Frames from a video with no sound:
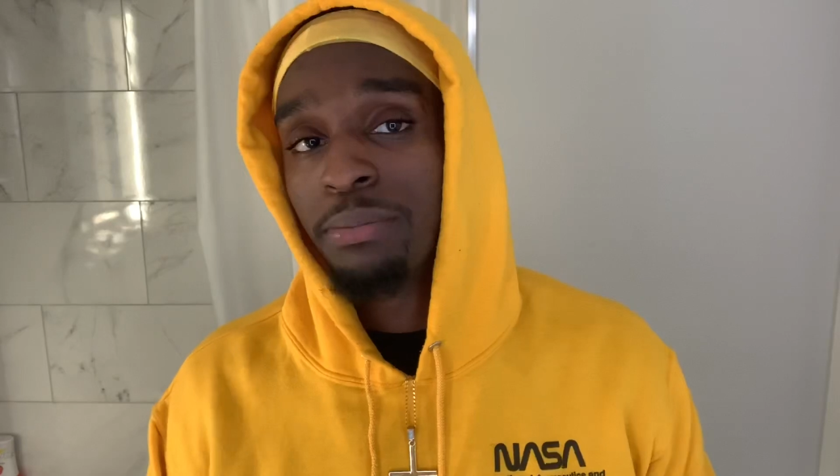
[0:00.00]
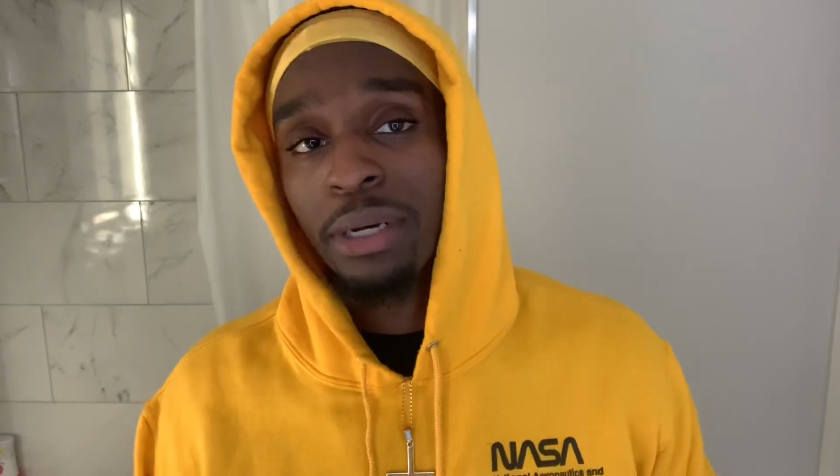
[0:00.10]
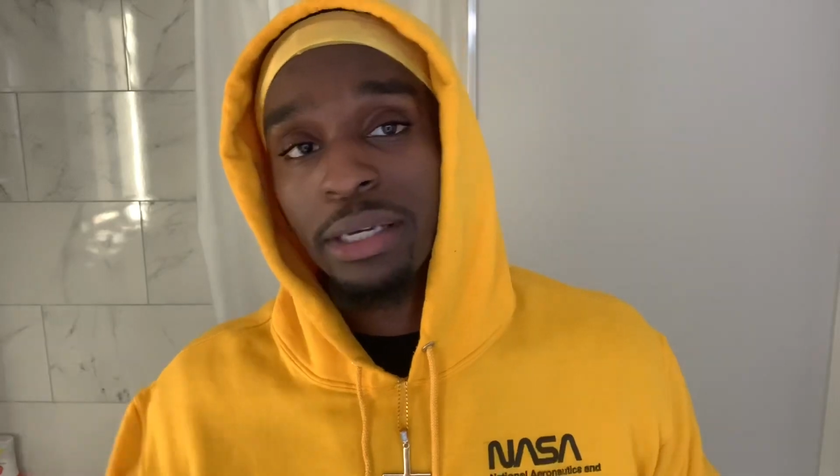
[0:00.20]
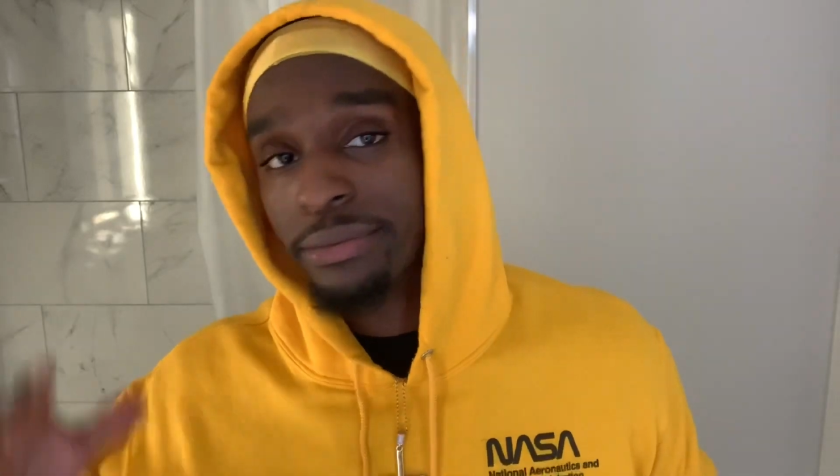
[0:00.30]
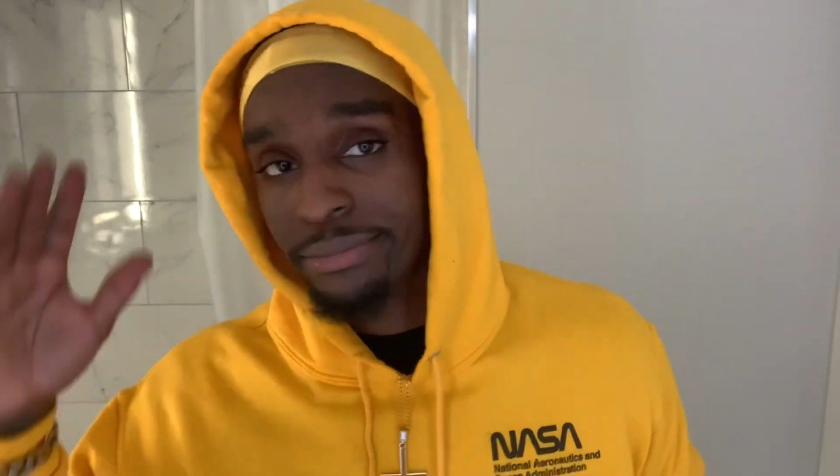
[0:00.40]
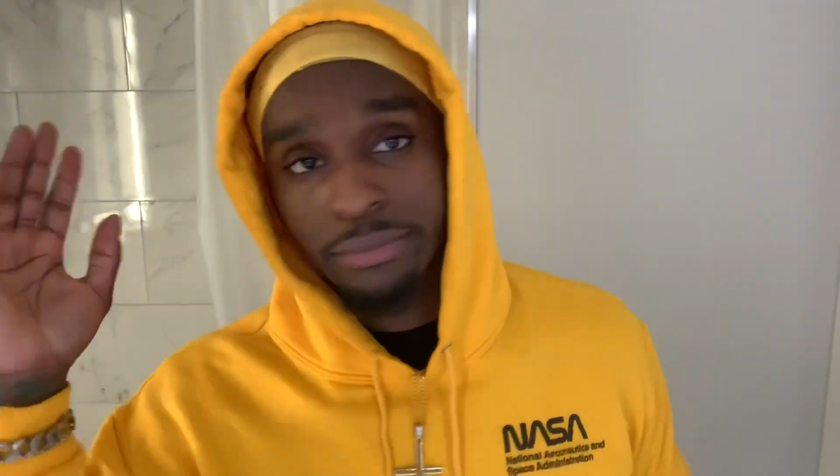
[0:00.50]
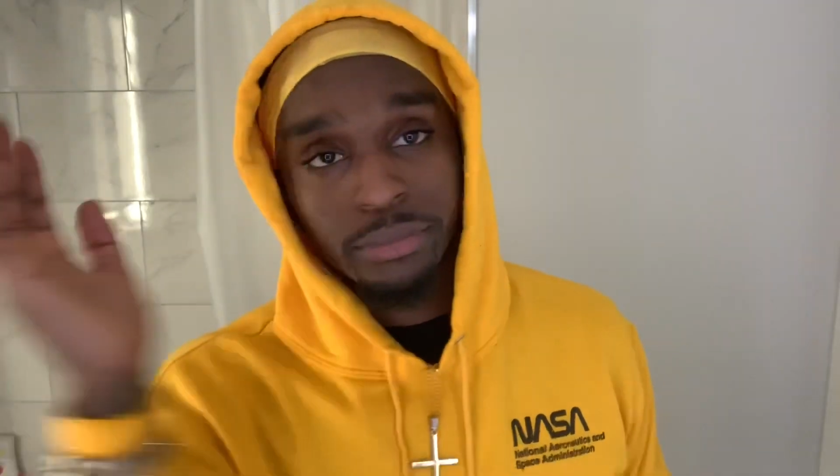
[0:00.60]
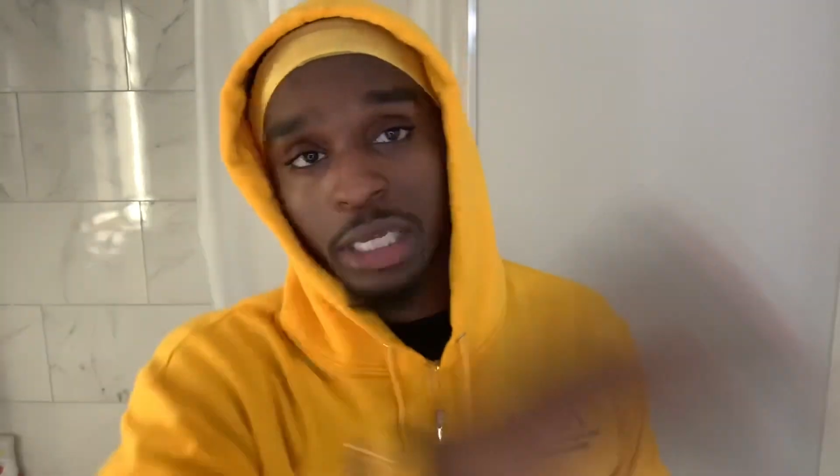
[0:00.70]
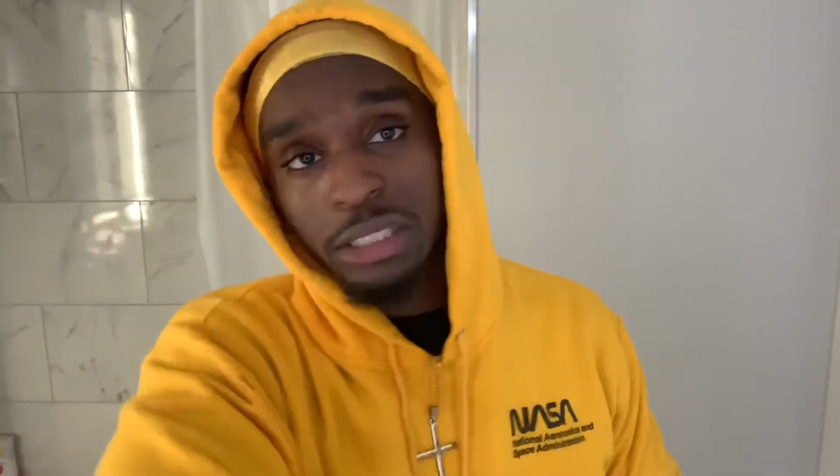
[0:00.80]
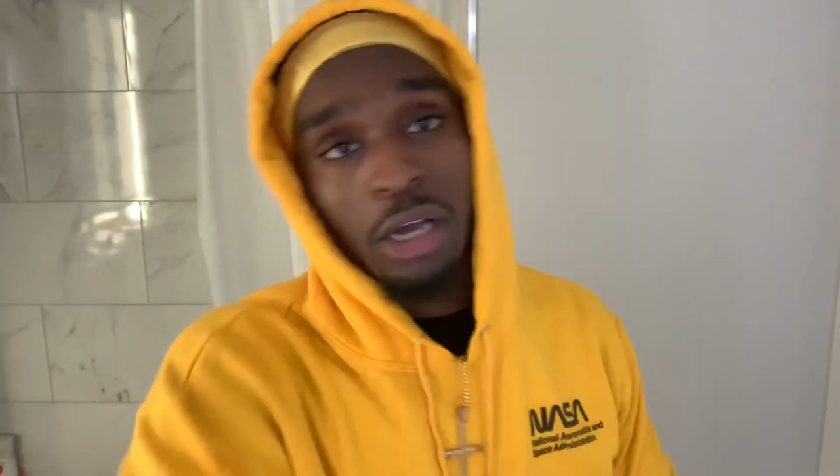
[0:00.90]
but
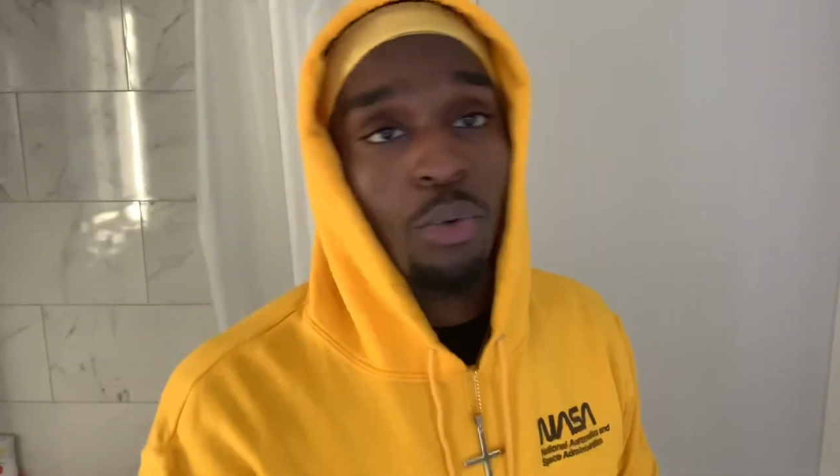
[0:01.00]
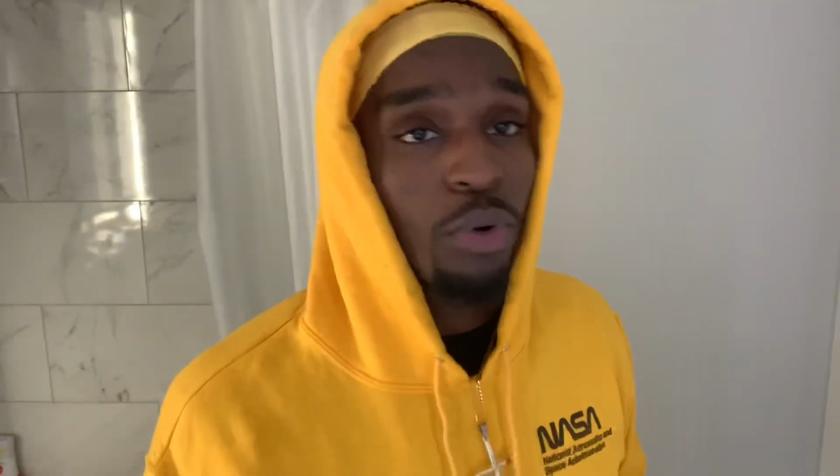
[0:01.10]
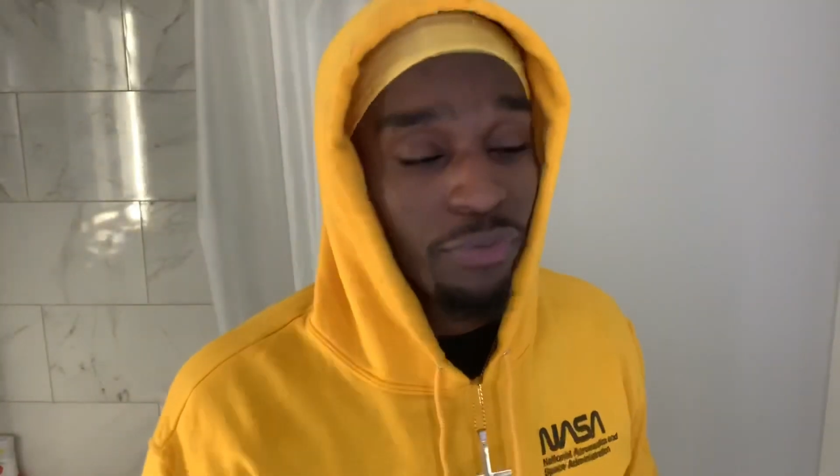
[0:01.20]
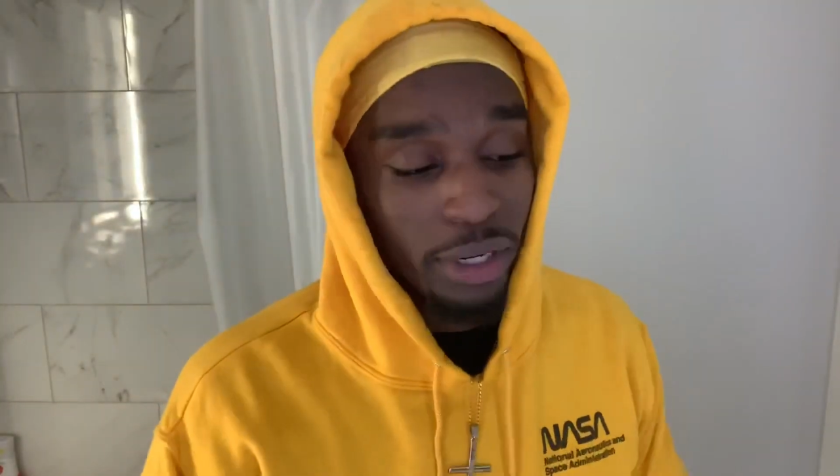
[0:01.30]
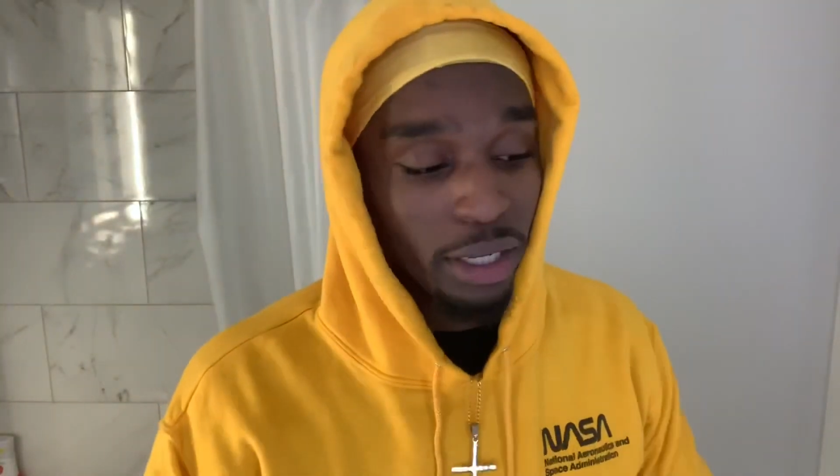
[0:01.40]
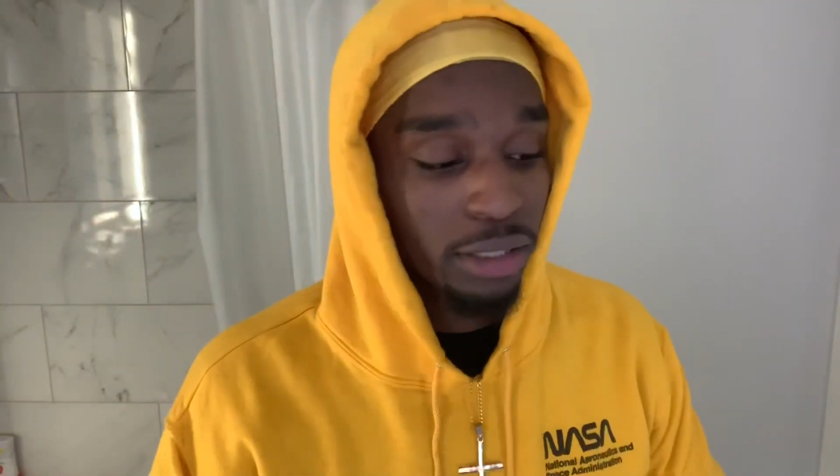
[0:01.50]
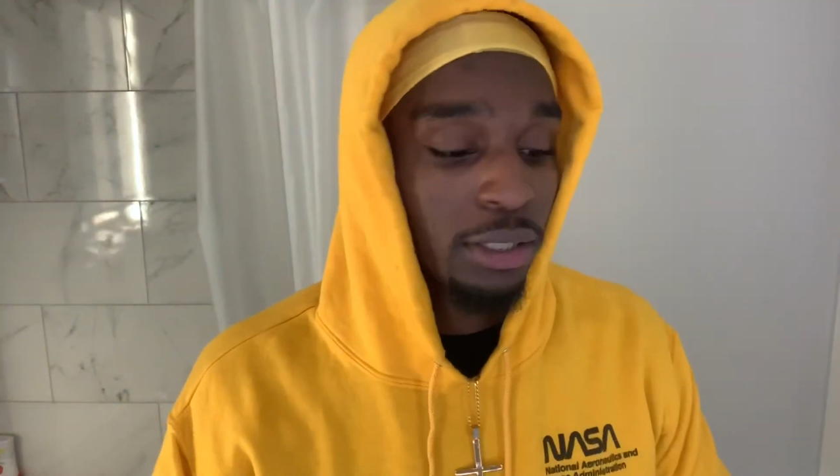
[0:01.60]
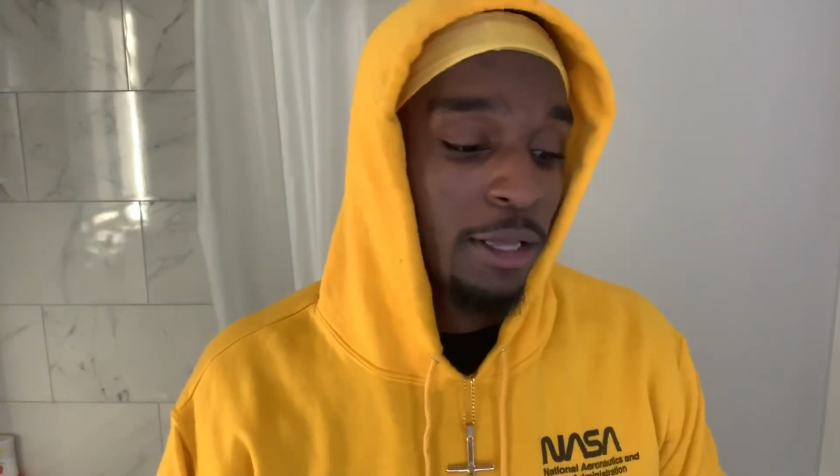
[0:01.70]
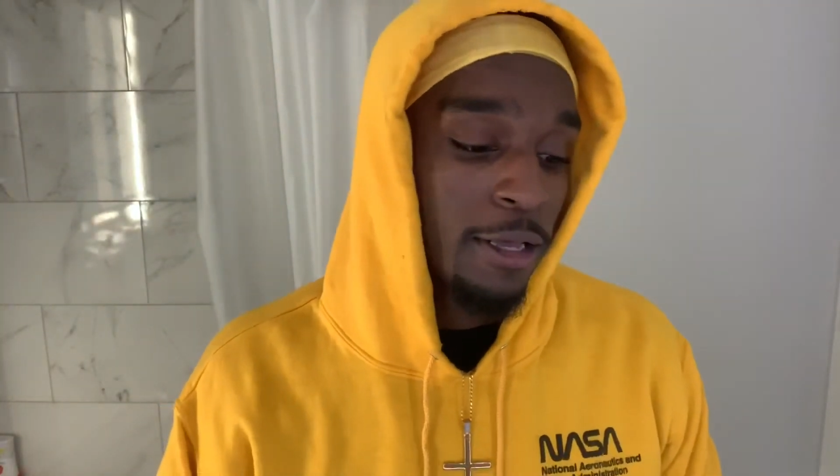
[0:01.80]
that's all woofing is.